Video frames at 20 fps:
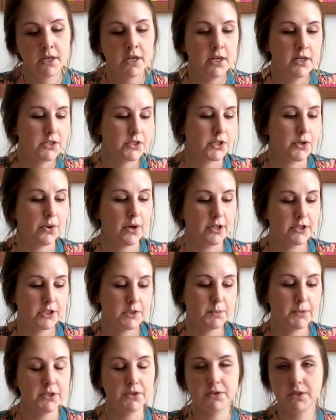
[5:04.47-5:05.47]
so I'll just be
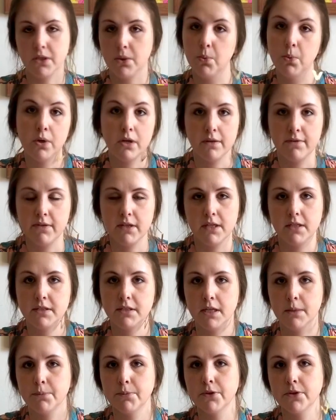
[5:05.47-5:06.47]
using one of the
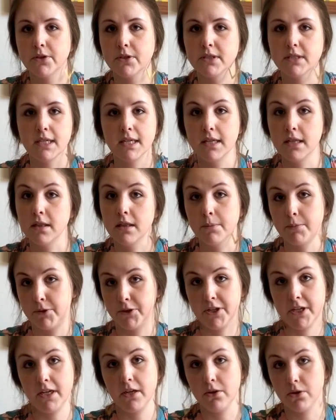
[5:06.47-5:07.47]
examples in the
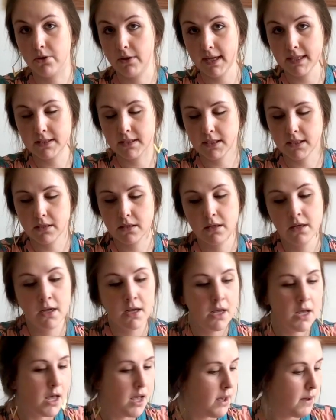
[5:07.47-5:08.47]
particular lesson,
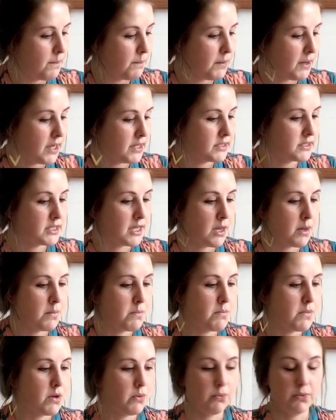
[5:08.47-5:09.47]
but some
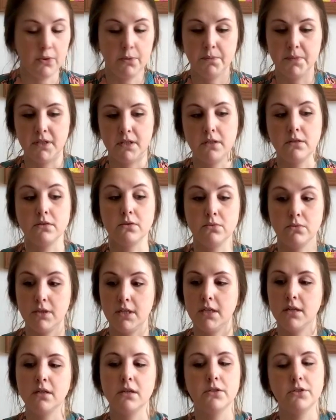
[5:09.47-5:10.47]
will be
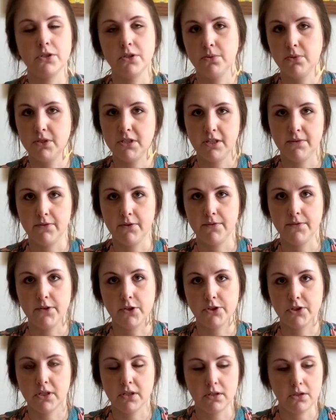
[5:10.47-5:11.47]
unique to whichever
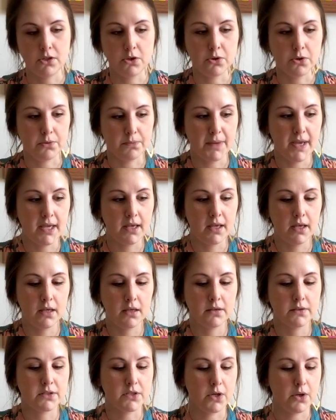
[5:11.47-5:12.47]
version you're making,
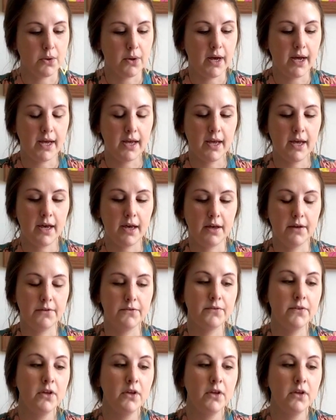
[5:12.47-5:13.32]
so I have